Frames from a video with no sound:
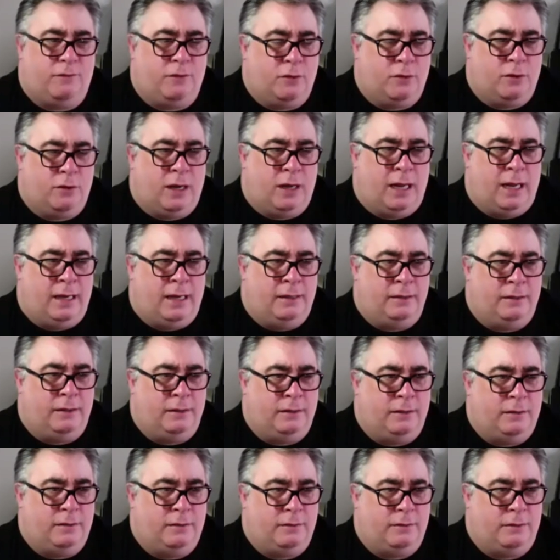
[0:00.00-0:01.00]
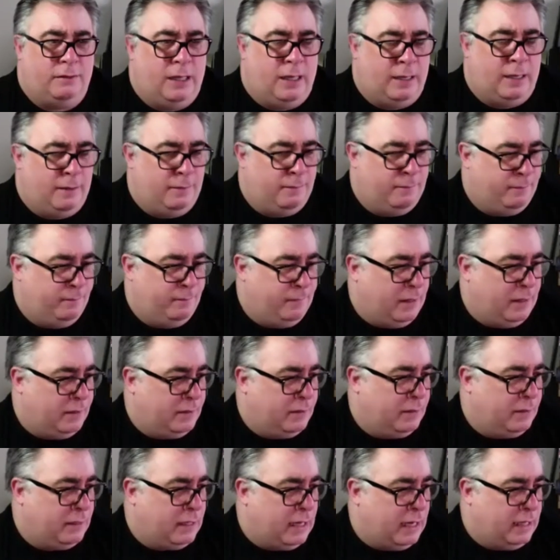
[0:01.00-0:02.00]
Four, and
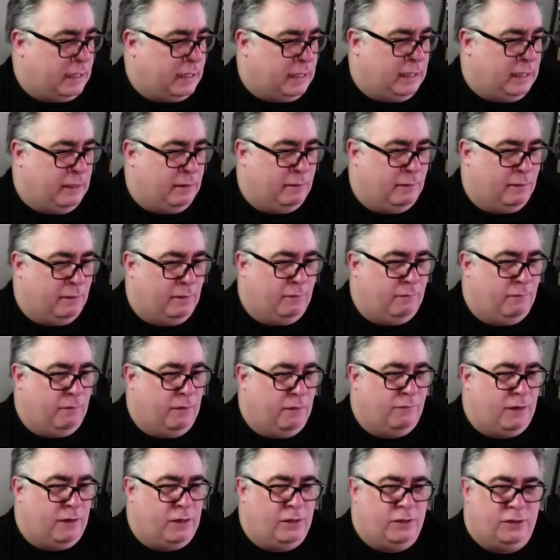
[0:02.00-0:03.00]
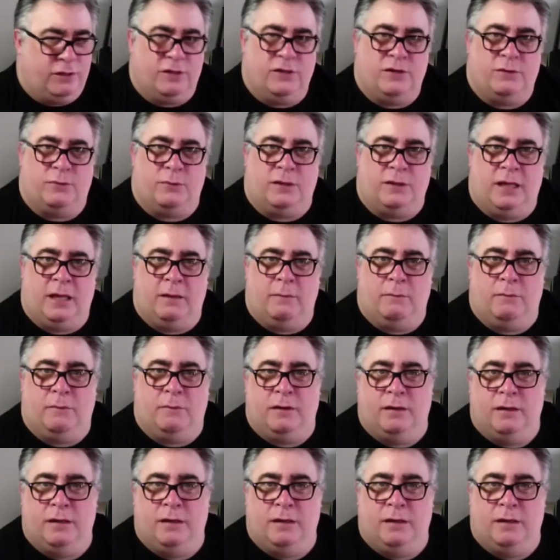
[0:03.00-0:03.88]
Uncanny Avengers with him,